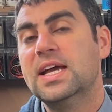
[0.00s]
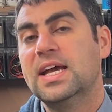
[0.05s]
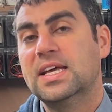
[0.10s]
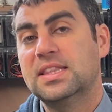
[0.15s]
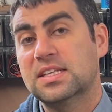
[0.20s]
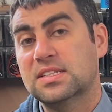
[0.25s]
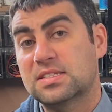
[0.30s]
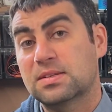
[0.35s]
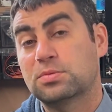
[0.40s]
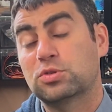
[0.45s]

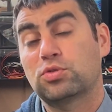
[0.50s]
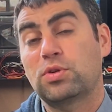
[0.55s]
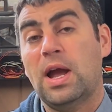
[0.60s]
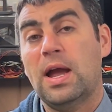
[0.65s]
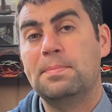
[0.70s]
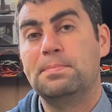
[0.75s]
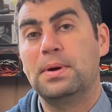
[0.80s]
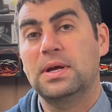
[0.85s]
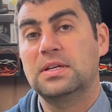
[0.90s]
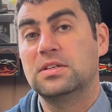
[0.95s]
hit the
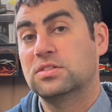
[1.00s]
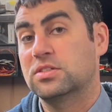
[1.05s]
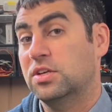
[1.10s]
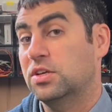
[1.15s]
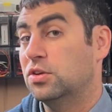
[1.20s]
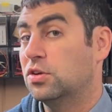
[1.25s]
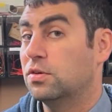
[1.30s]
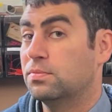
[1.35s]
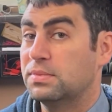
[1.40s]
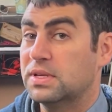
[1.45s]
subscribe button so
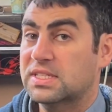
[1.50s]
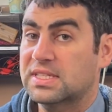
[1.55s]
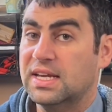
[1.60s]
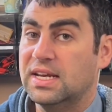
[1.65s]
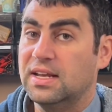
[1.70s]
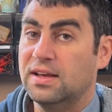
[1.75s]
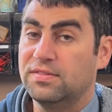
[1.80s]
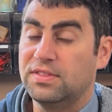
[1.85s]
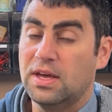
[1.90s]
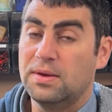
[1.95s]
you don't miss
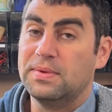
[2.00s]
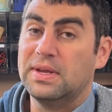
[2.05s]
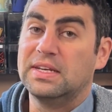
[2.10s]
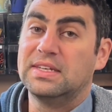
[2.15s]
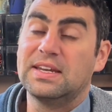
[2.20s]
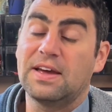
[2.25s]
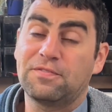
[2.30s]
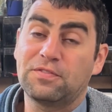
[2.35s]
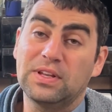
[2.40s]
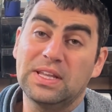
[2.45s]
any of them,
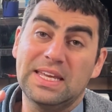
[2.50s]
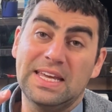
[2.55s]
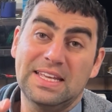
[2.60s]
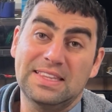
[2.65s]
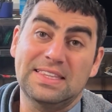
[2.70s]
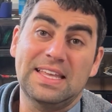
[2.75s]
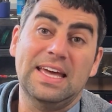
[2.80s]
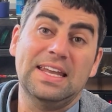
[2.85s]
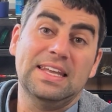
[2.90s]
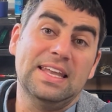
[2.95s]
and definitely
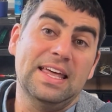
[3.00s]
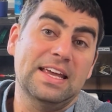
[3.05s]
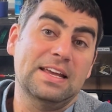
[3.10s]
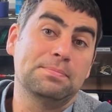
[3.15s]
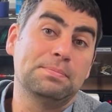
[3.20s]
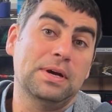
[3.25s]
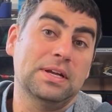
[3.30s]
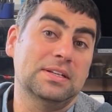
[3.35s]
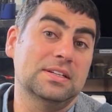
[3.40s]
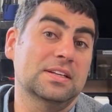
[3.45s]
hit that
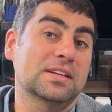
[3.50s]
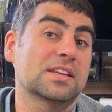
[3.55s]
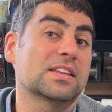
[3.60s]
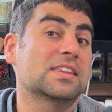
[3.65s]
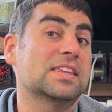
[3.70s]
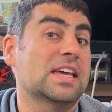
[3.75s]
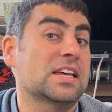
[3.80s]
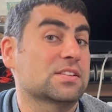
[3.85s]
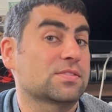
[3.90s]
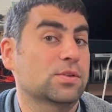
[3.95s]
like button.
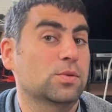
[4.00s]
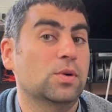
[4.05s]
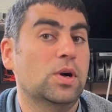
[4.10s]
Thanks for